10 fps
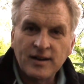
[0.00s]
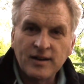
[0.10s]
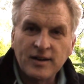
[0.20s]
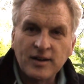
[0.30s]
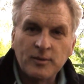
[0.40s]

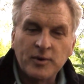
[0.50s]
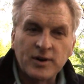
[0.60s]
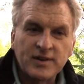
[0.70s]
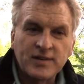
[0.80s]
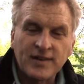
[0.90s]

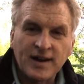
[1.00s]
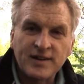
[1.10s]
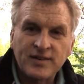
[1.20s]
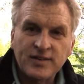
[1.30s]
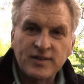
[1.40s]
Hilleberg
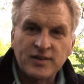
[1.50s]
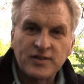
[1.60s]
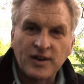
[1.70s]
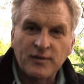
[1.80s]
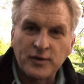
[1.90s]
designs their
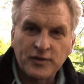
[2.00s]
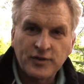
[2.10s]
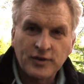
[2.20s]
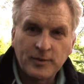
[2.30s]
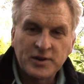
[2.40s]
stuff with
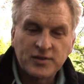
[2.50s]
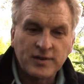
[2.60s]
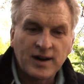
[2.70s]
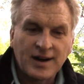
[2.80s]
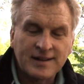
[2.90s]
so much
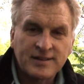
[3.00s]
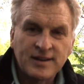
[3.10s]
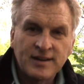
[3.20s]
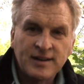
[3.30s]
thought,